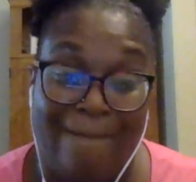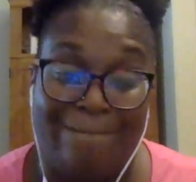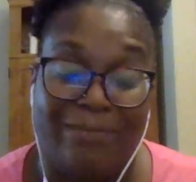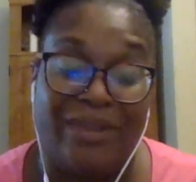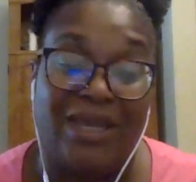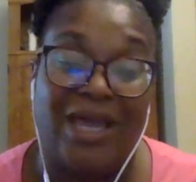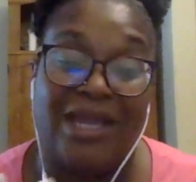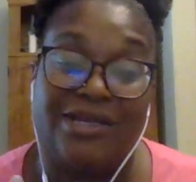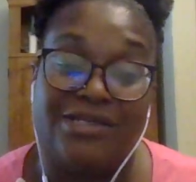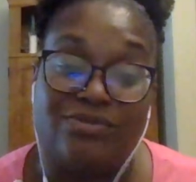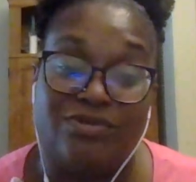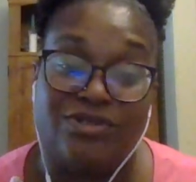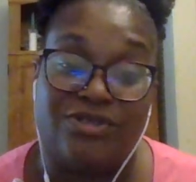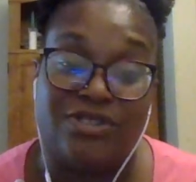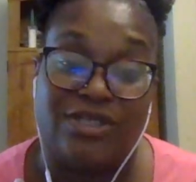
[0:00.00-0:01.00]
Be honest
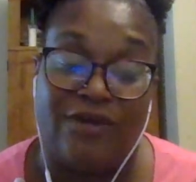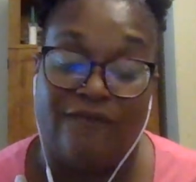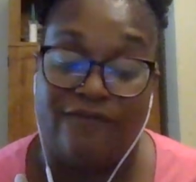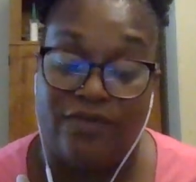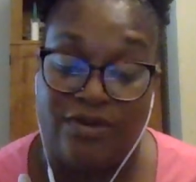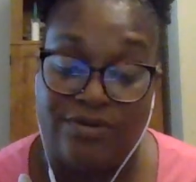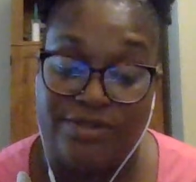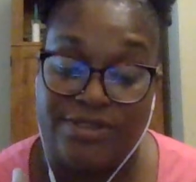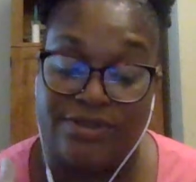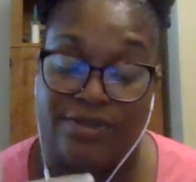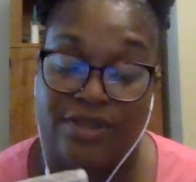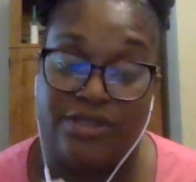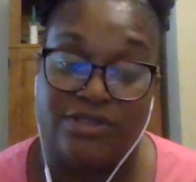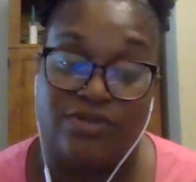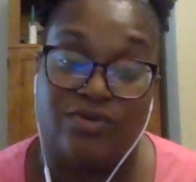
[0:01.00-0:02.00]
with yourself first so
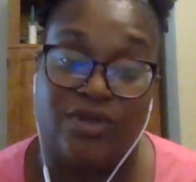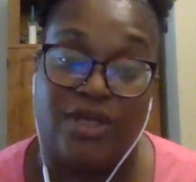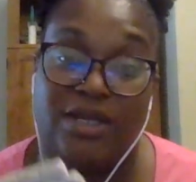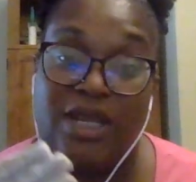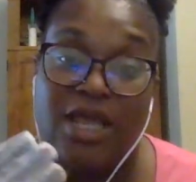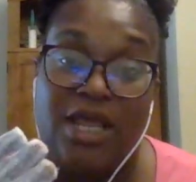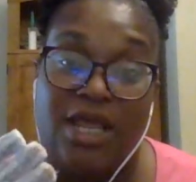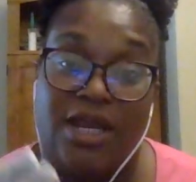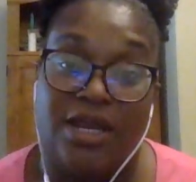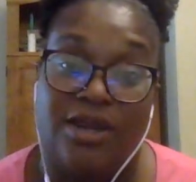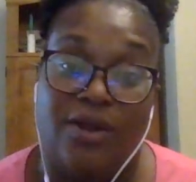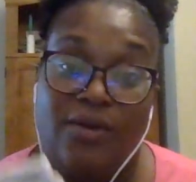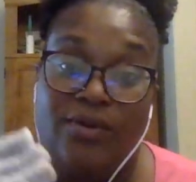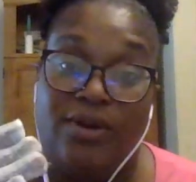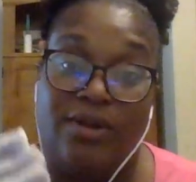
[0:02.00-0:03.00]
that you can
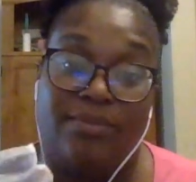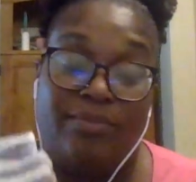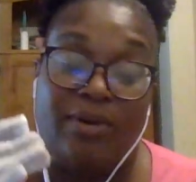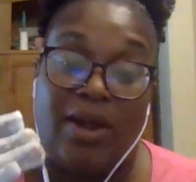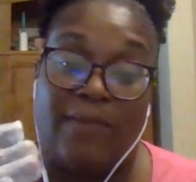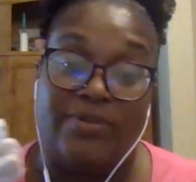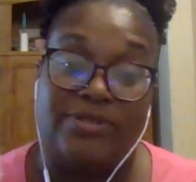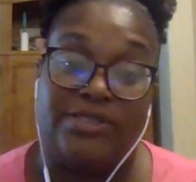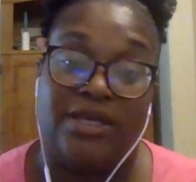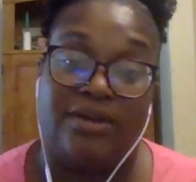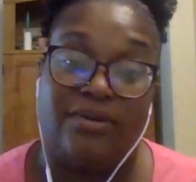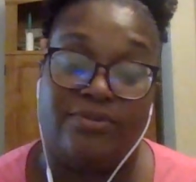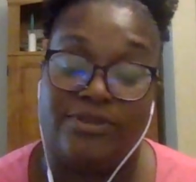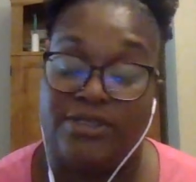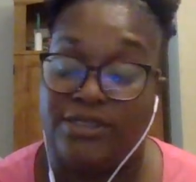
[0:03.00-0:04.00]
know the proper
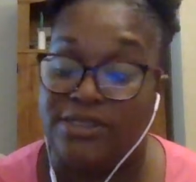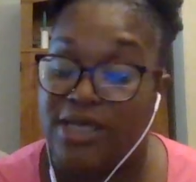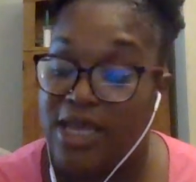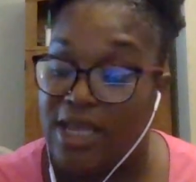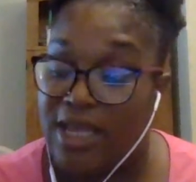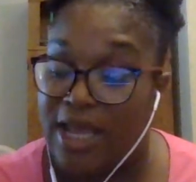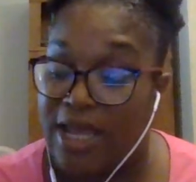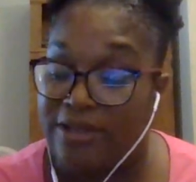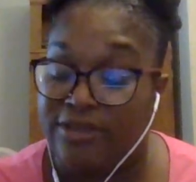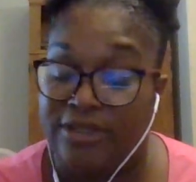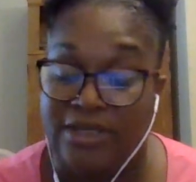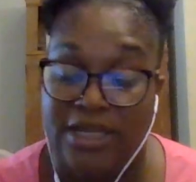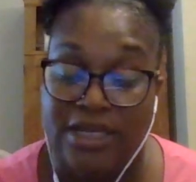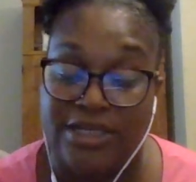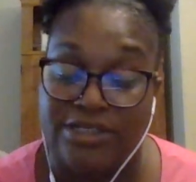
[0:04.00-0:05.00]
steps to take. After
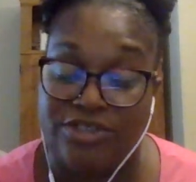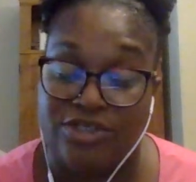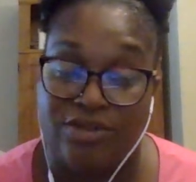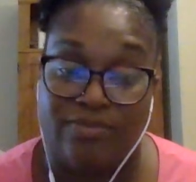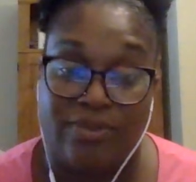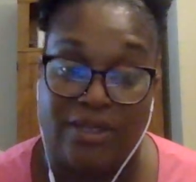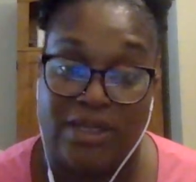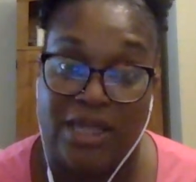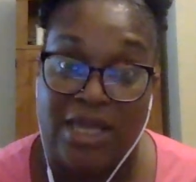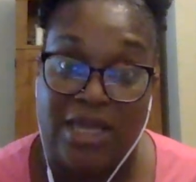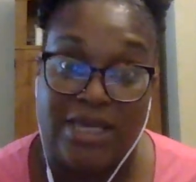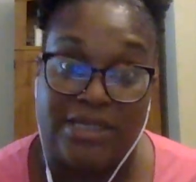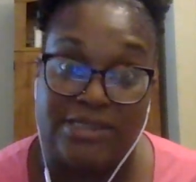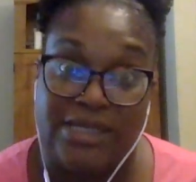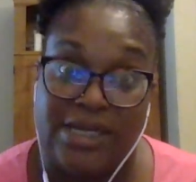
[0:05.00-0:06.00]
then, it's
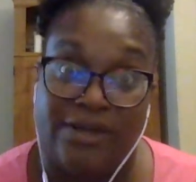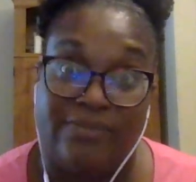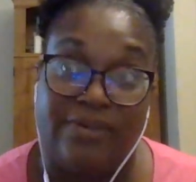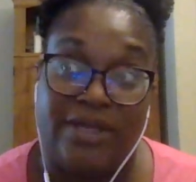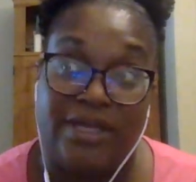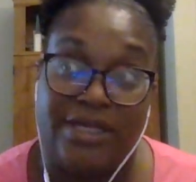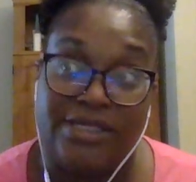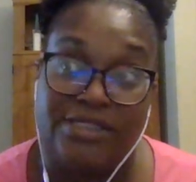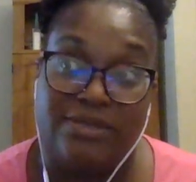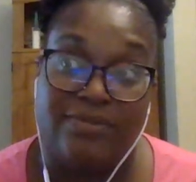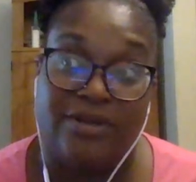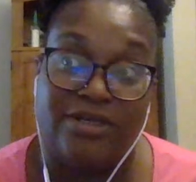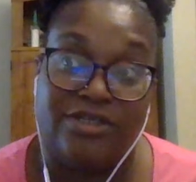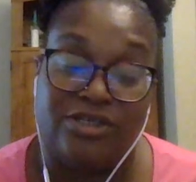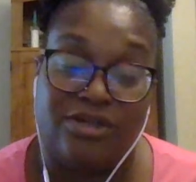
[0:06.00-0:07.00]
not going to be easy,
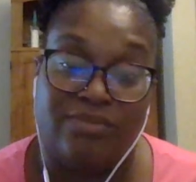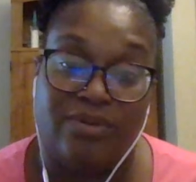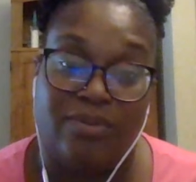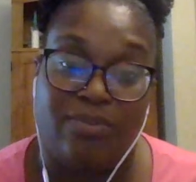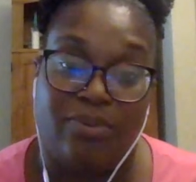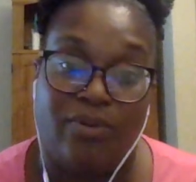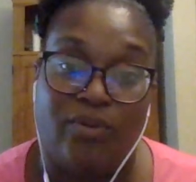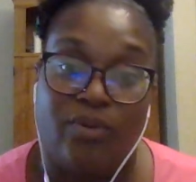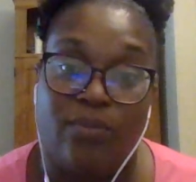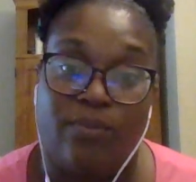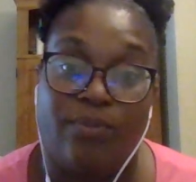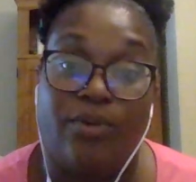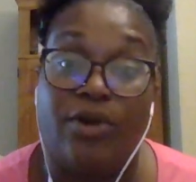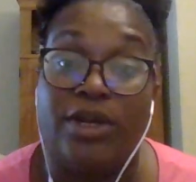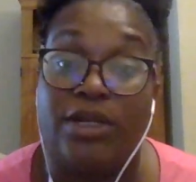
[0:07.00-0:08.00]
but it should be
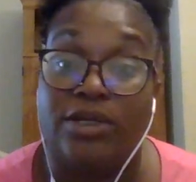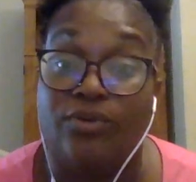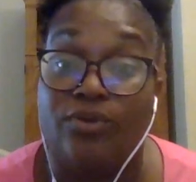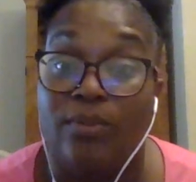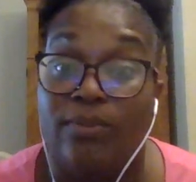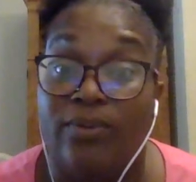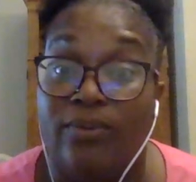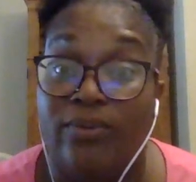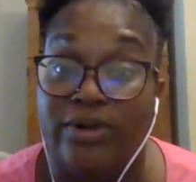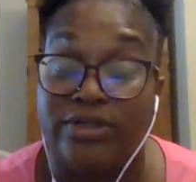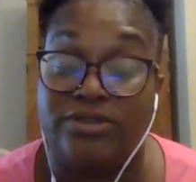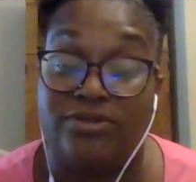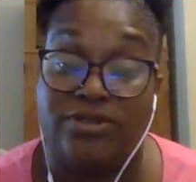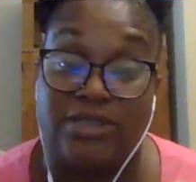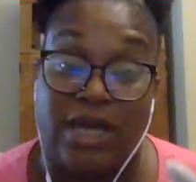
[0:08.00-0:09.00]
pretty doable
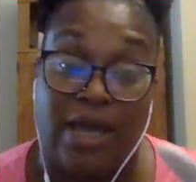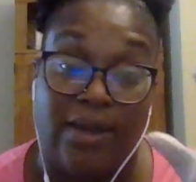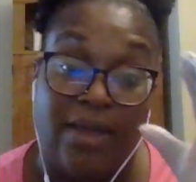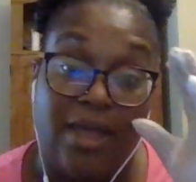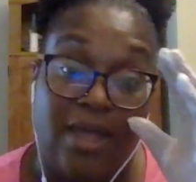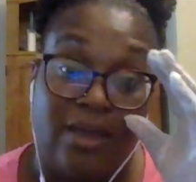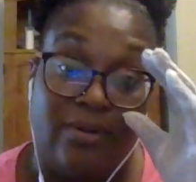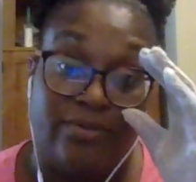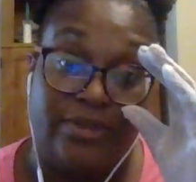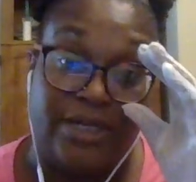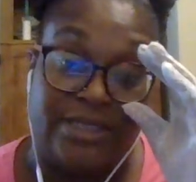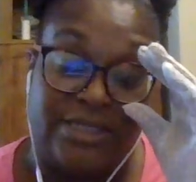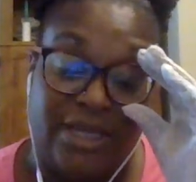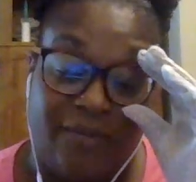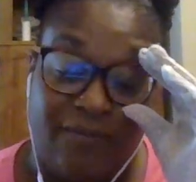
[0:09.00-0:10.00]
once you start
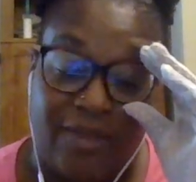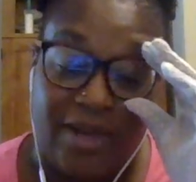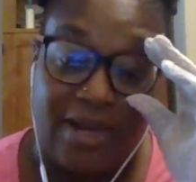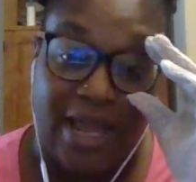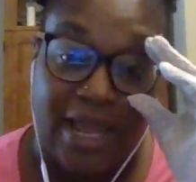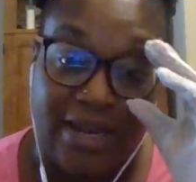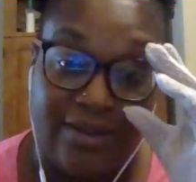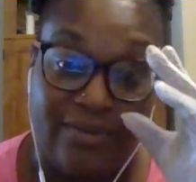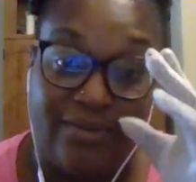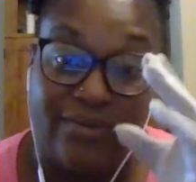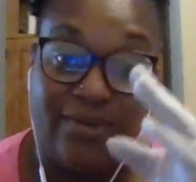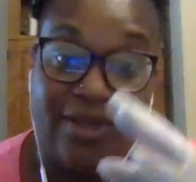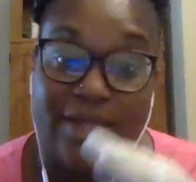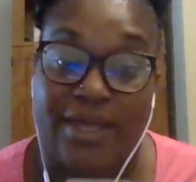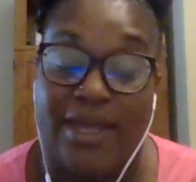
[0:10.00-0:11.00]
that self-denial.
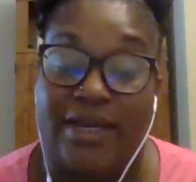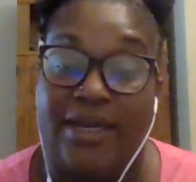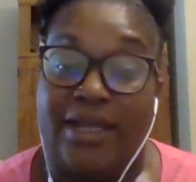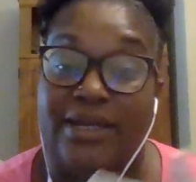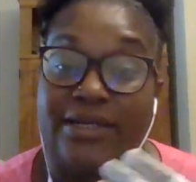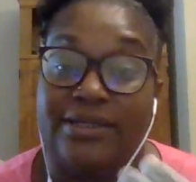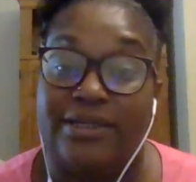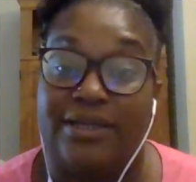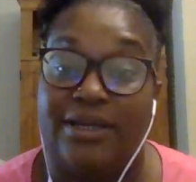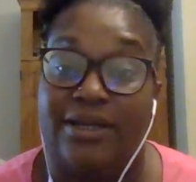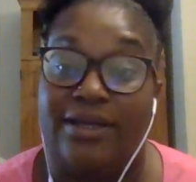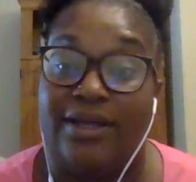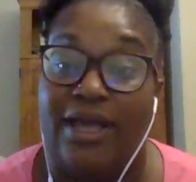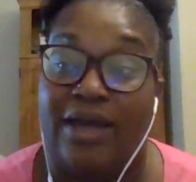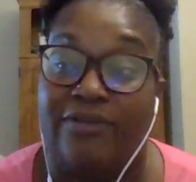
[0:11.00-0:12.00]
And then
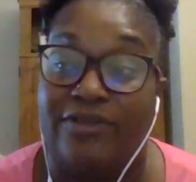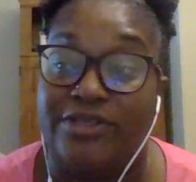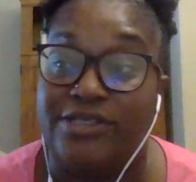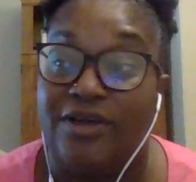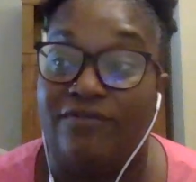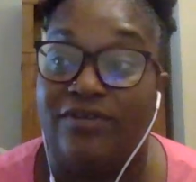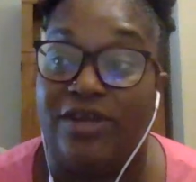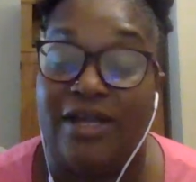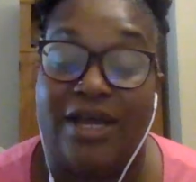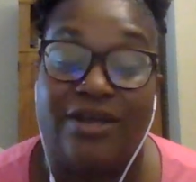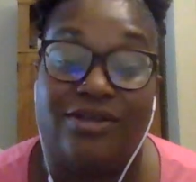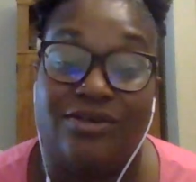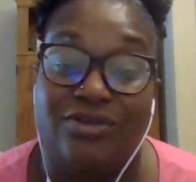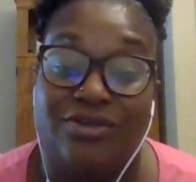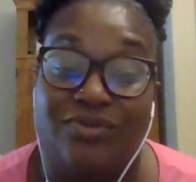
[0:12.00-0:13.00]
after
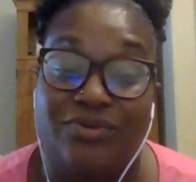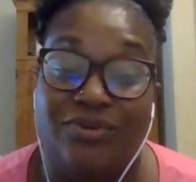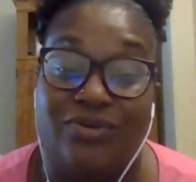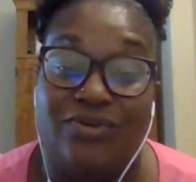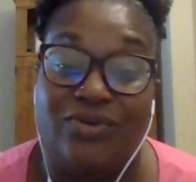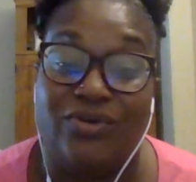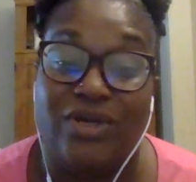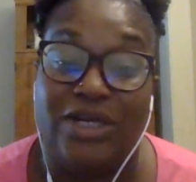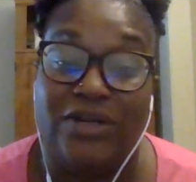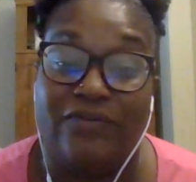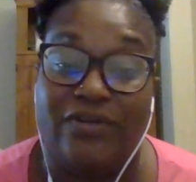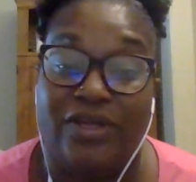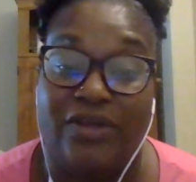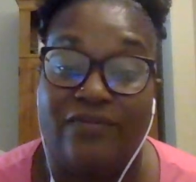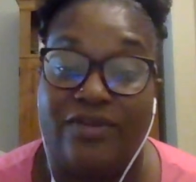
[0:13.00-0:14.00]
self-denial, you do need to
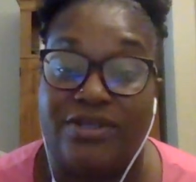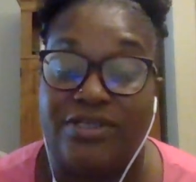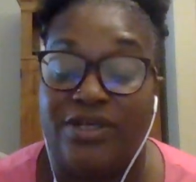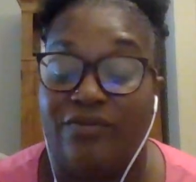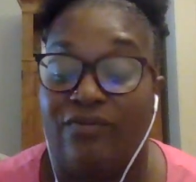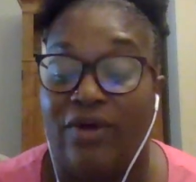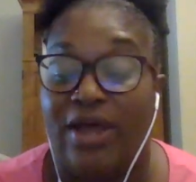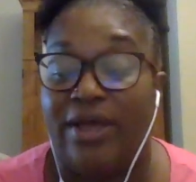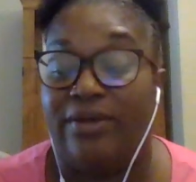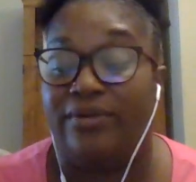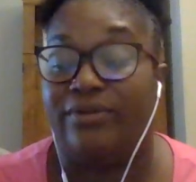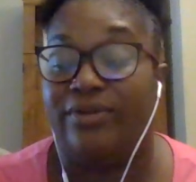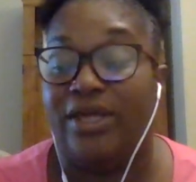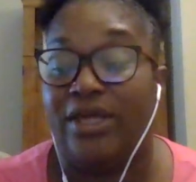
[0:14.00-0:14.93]
forgive yourself while,